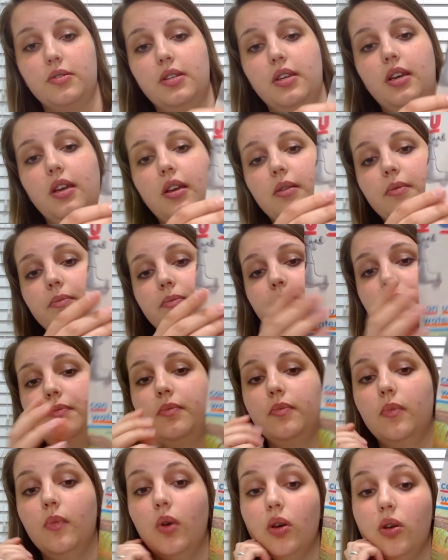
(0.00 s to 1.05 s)
seeing
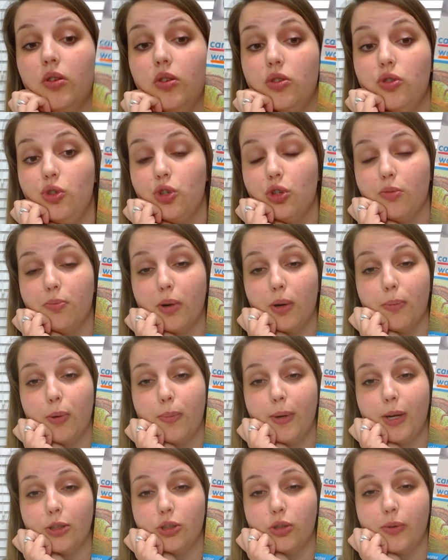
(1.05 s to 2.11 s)
two purple
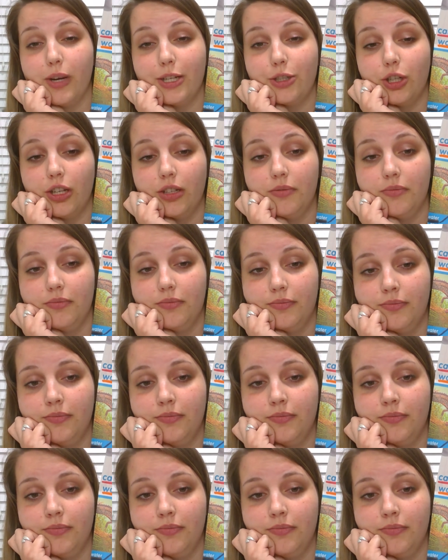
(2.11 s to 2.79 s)
punctuation.